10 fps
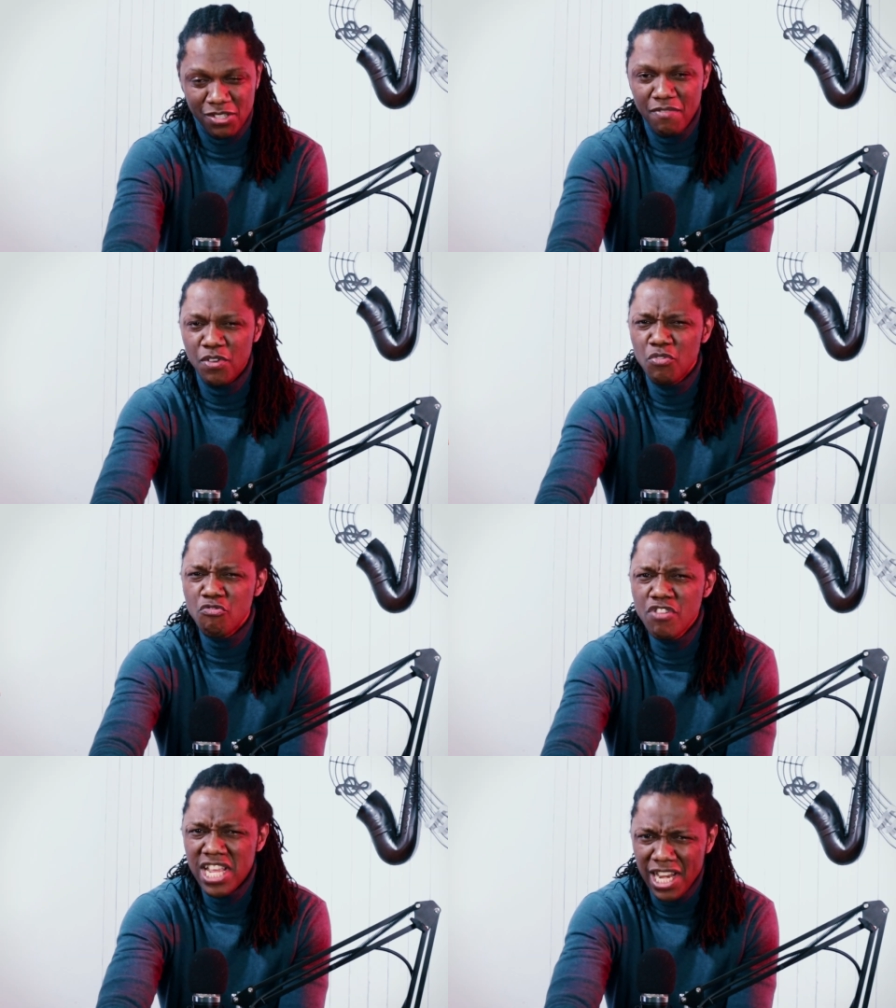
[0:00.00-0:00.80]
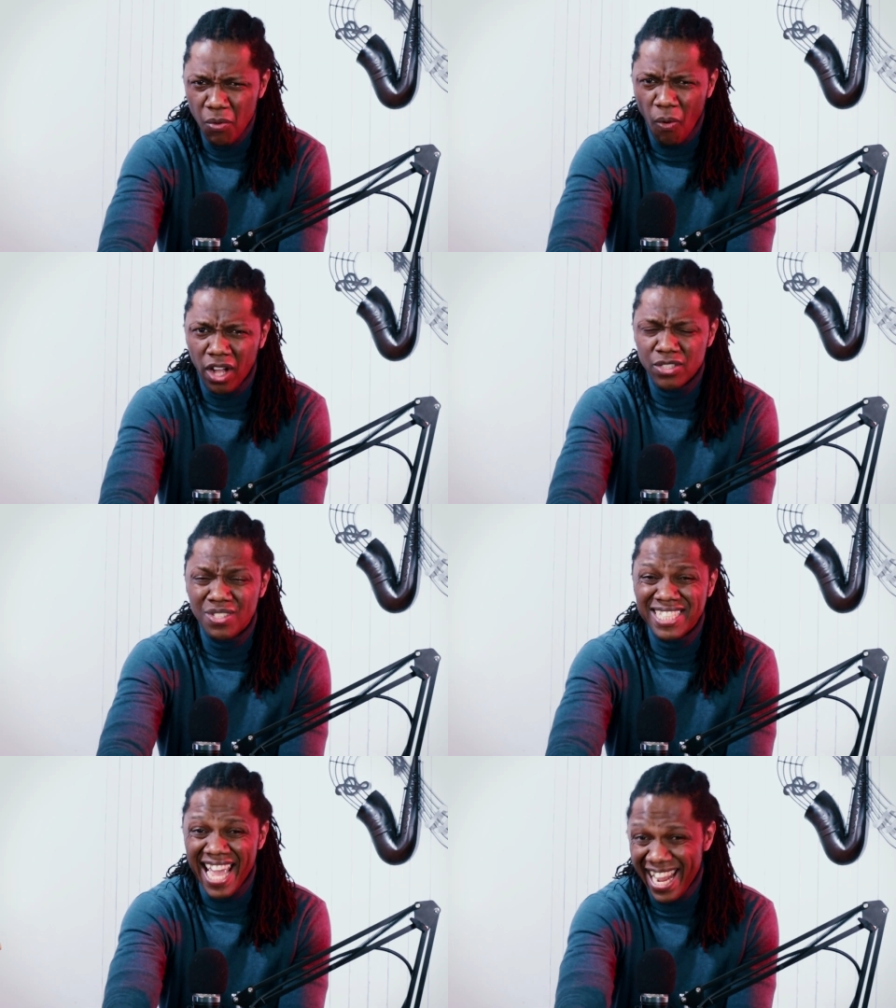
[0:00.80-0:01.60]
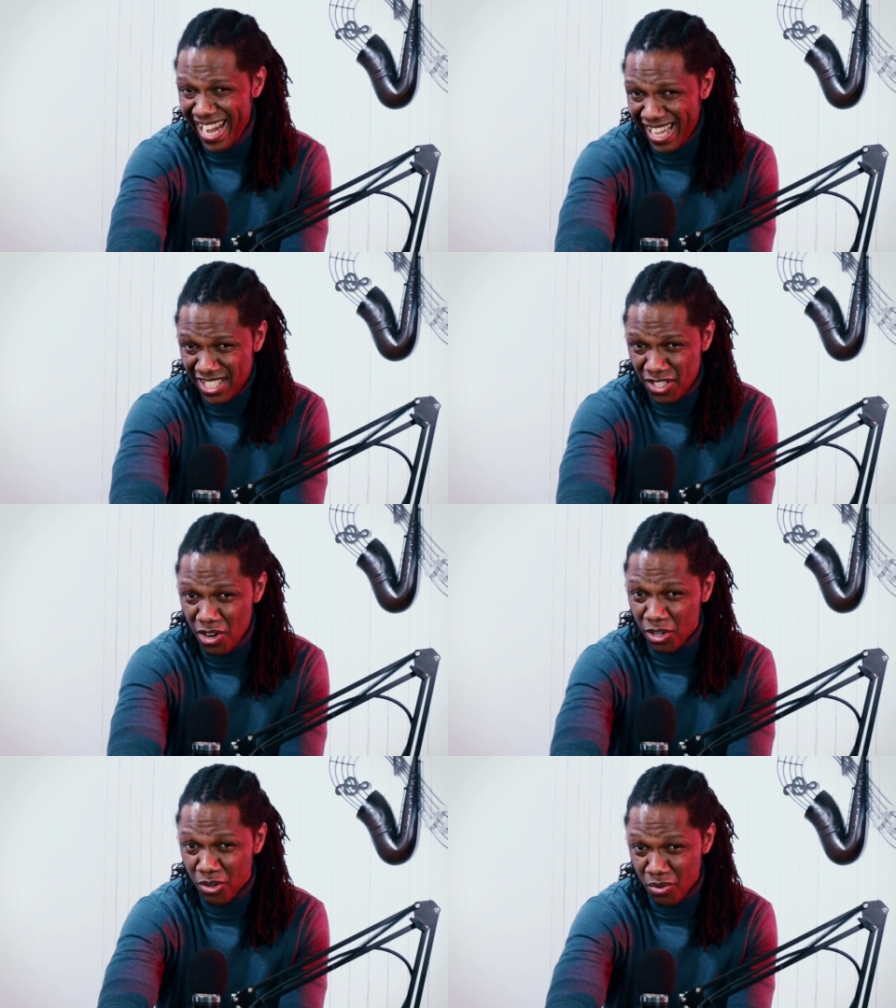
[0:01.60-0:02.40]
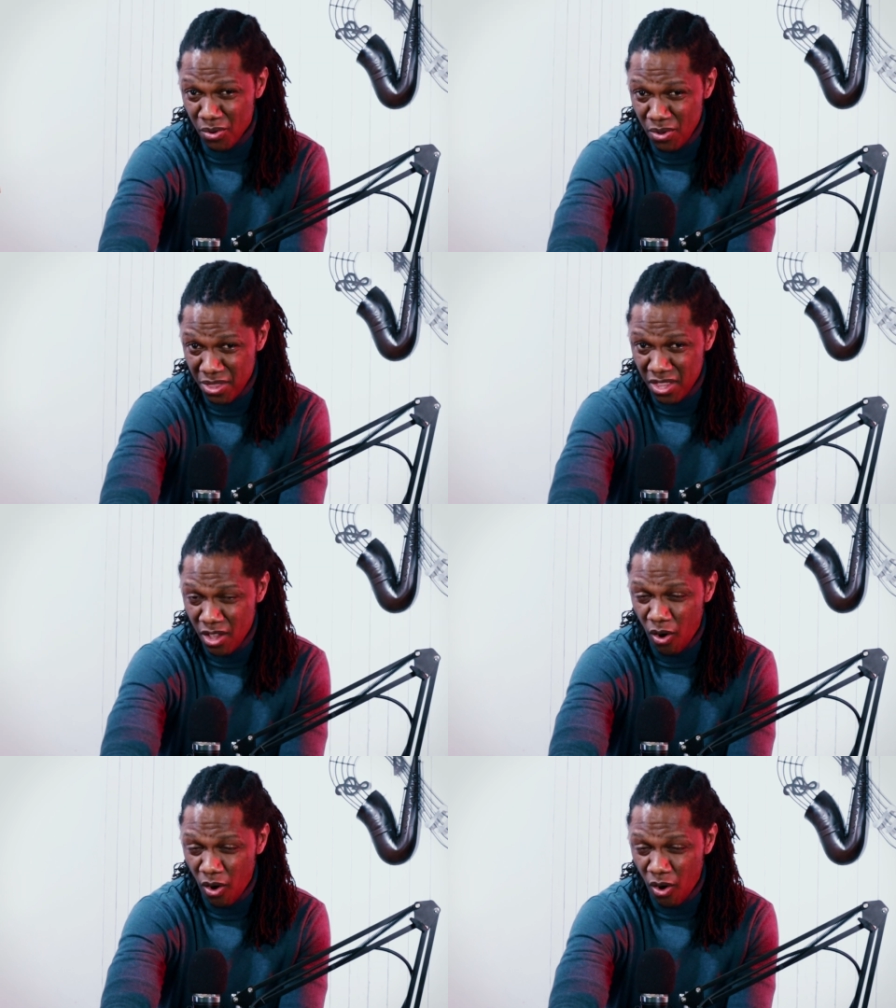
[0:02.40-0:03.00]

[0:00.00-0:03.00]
So if you really want to 10x your growth,